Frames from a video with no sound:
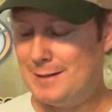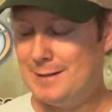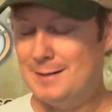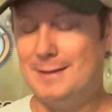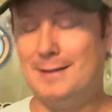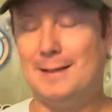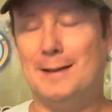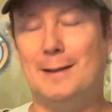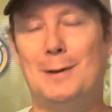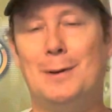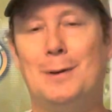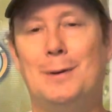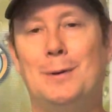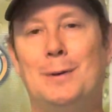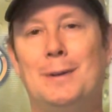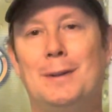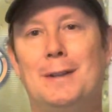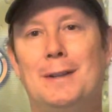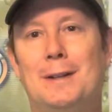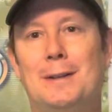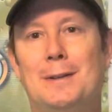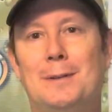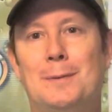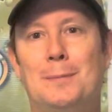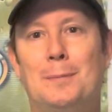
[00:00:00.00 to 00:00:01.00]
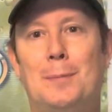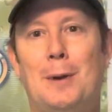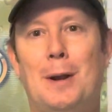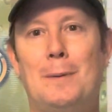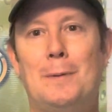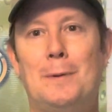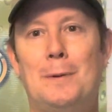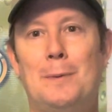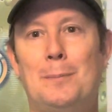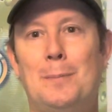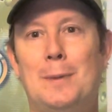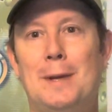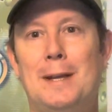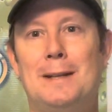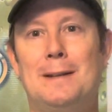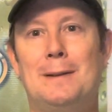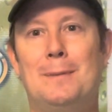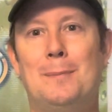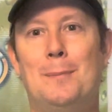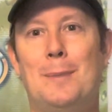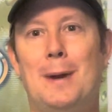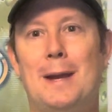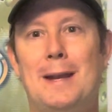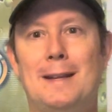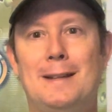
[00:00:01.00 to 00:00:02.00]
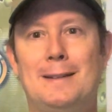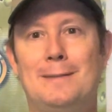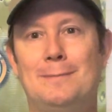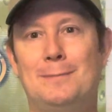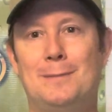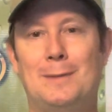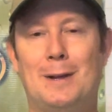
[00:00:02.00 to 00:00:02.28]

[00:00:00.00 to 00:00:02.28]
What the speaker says: So there's probably a big debate.